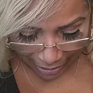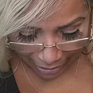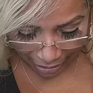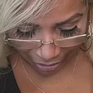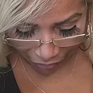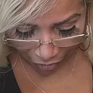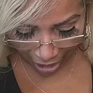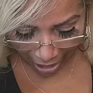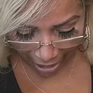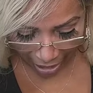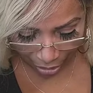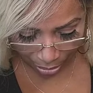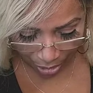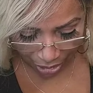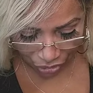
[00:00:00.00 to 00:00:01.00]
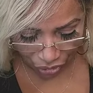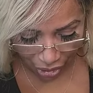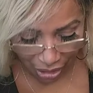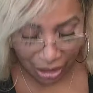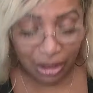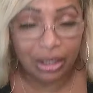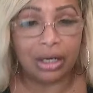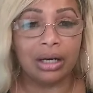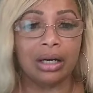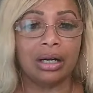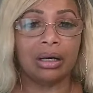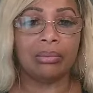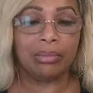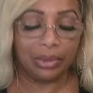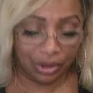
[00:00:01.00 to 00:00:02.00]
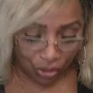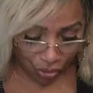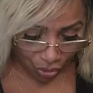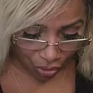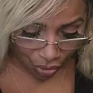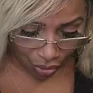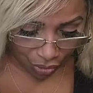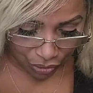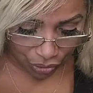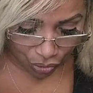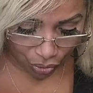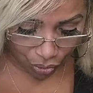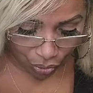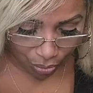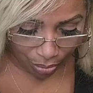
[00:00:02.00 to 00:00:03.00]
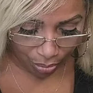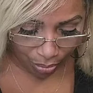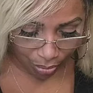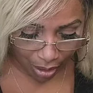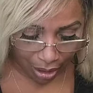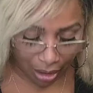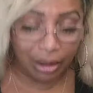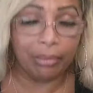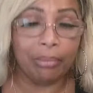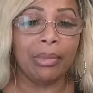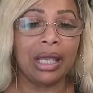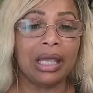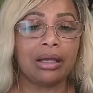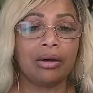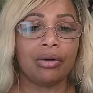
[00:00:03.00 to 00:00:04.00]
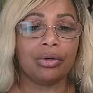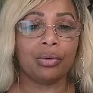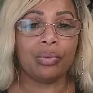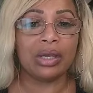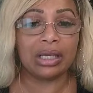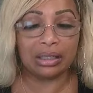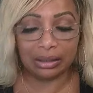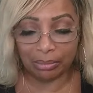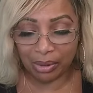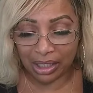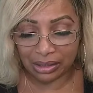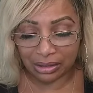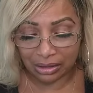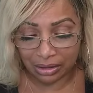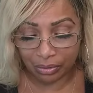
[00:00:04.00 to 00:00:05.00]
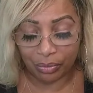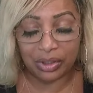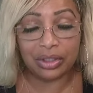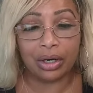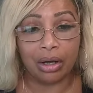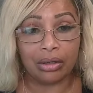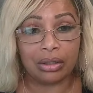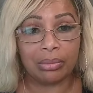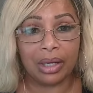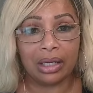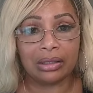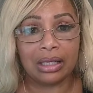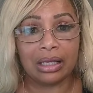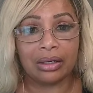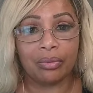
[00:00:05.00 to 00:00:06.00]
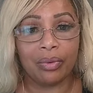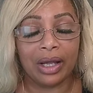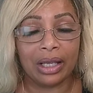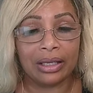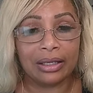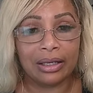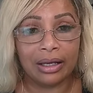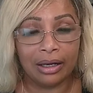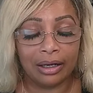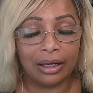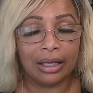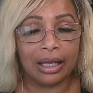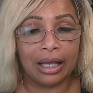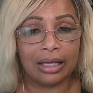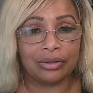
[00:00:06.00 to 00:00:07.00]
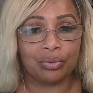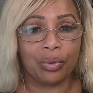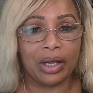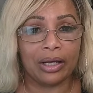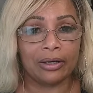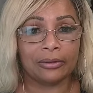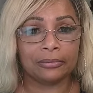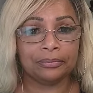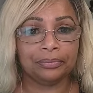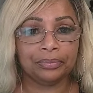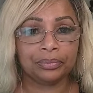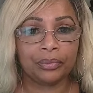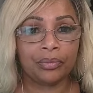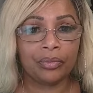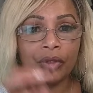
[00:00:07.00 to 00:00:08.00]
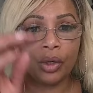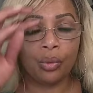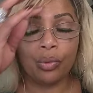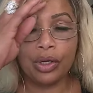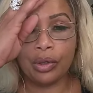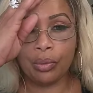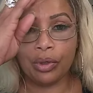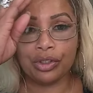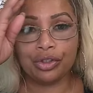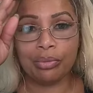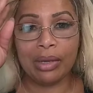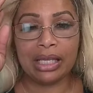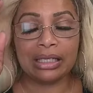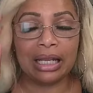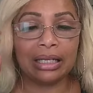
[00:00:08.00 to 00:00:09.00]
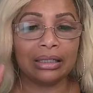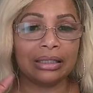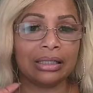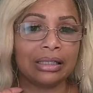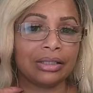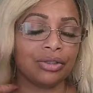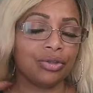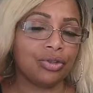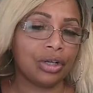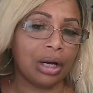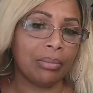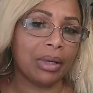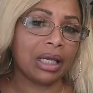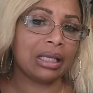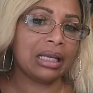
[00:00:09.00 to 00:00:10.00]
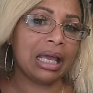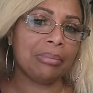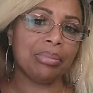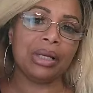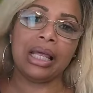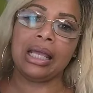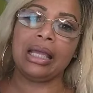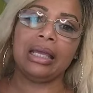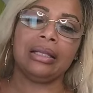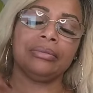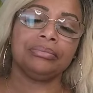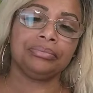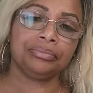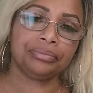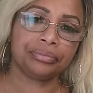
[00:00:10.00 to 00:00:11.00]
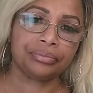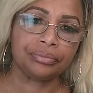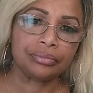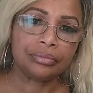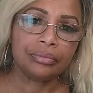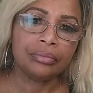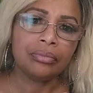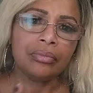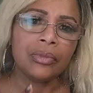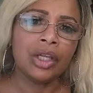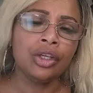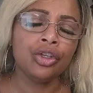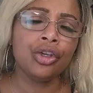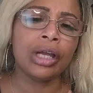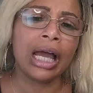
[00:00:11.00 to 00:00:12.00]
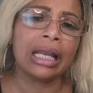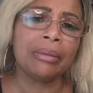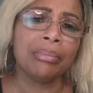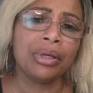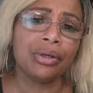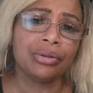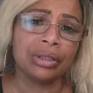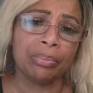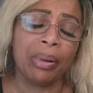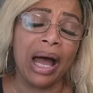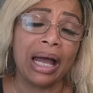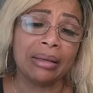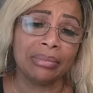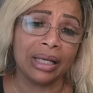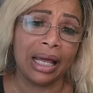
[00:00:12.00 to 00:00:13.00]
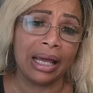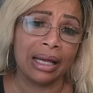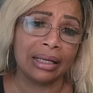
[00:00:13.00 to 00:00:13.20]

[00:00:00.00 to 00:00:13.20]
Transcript: of how much income you're going to uh, make on a weekly basis. And we talked about that away uh, as well. When, once you make that list, you start making that plan. You got to build a pipeline.